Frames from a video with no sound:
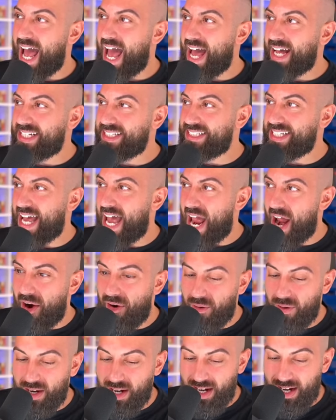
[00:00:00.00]
X
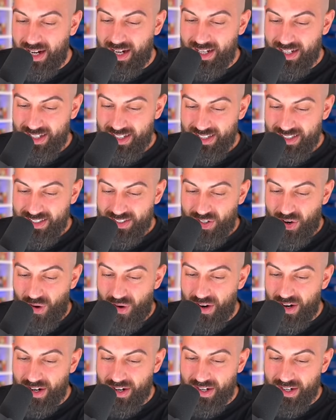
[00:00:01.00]
era
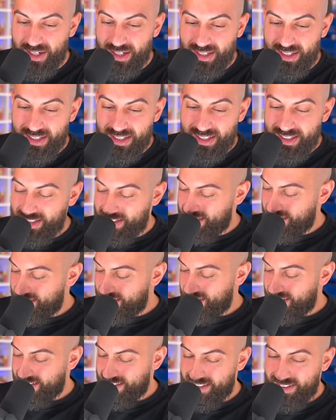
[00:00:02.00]
card.
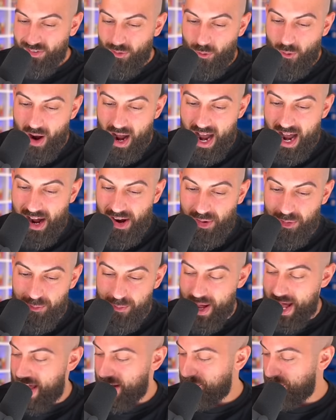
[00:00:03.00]
Wow,
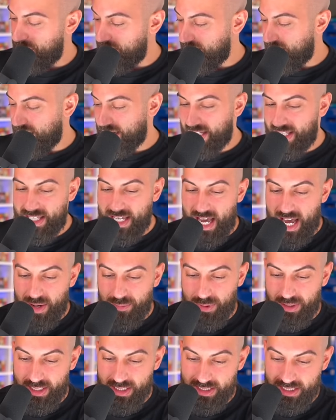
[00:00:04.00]
Magby again,
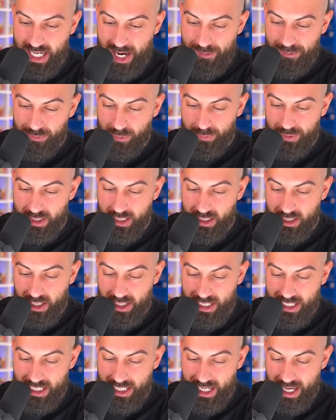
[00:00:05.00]
but this time from the
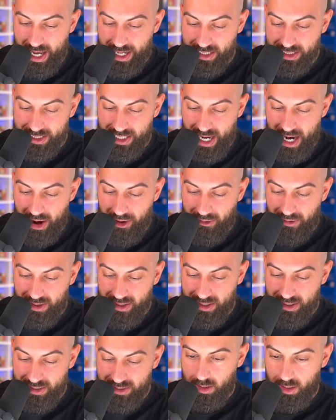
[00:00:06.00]
E X
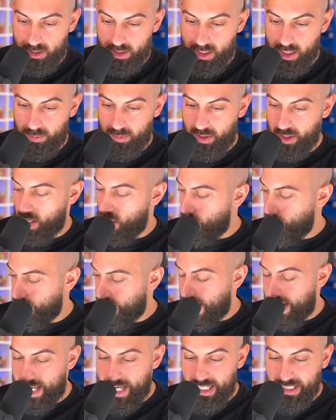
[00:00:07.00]
era. All right, let's keep going. We
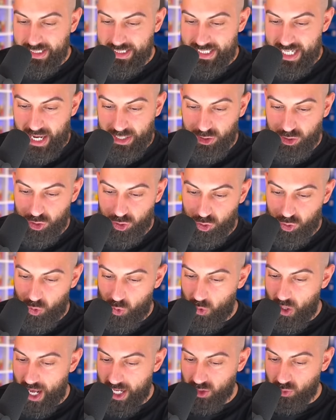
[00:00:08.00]
got a
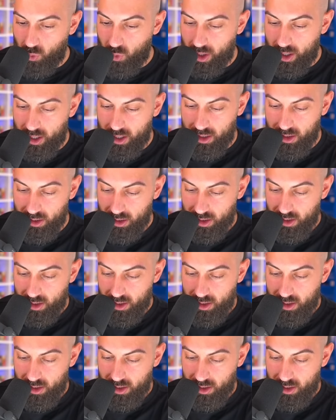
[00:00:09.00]
Tentacool as well.